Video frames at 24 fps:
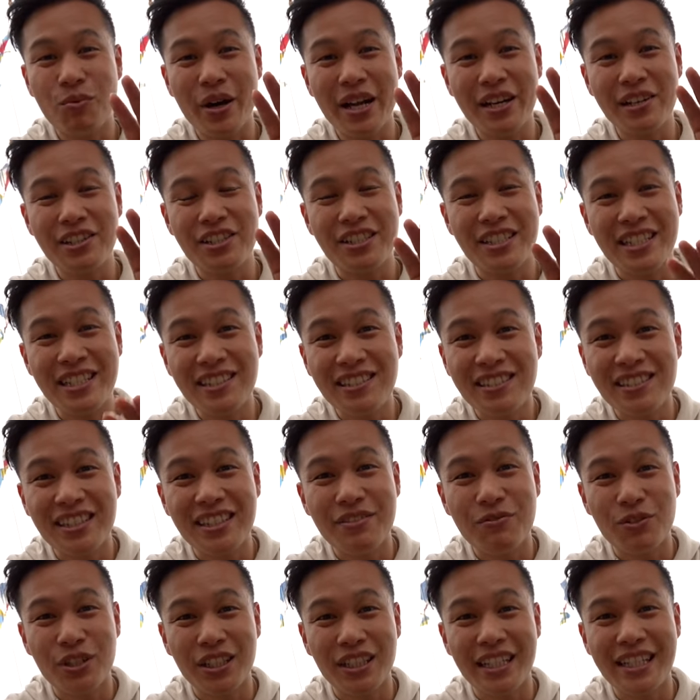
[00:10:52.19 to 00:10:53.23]
when Disney
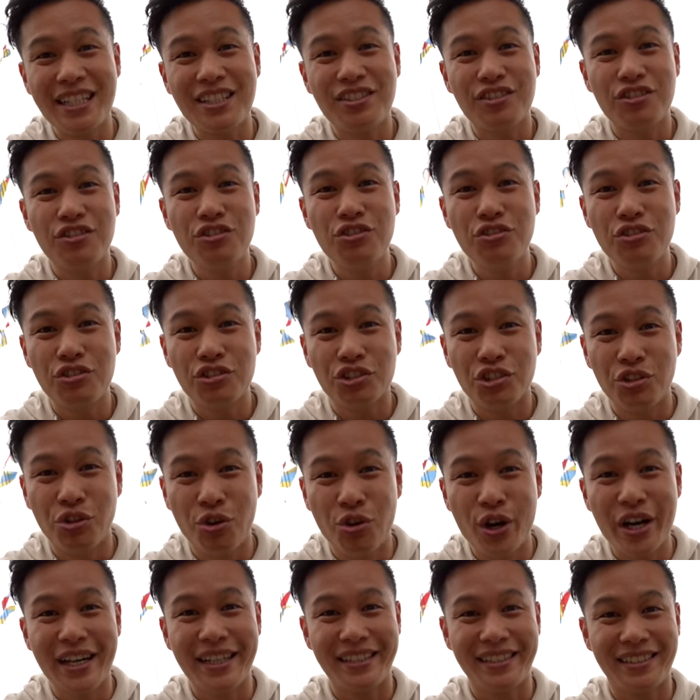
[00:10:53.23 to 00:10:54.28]
release new
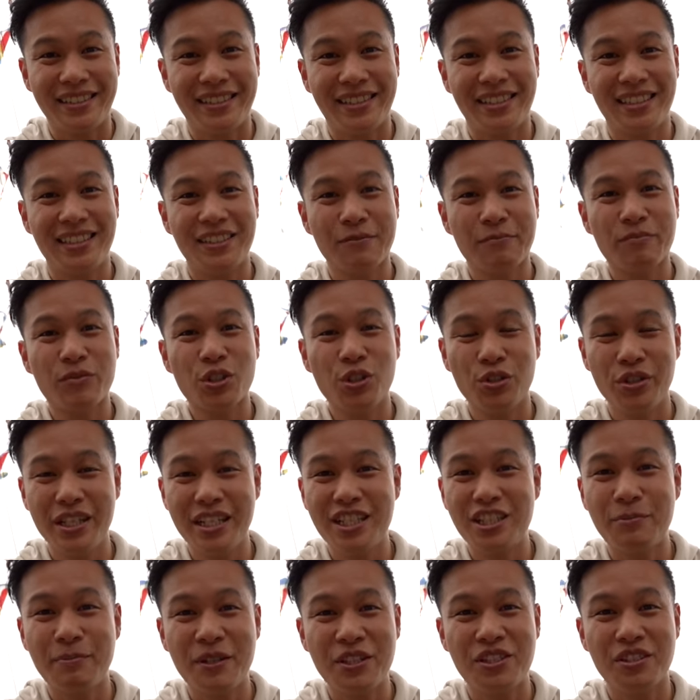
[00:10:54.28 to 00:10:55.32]
toys or
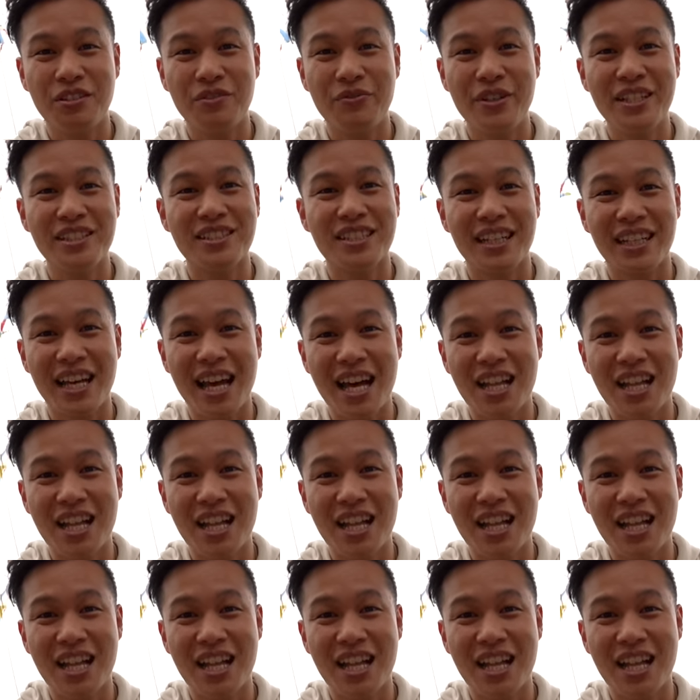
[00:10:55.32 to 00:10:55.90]
any special events like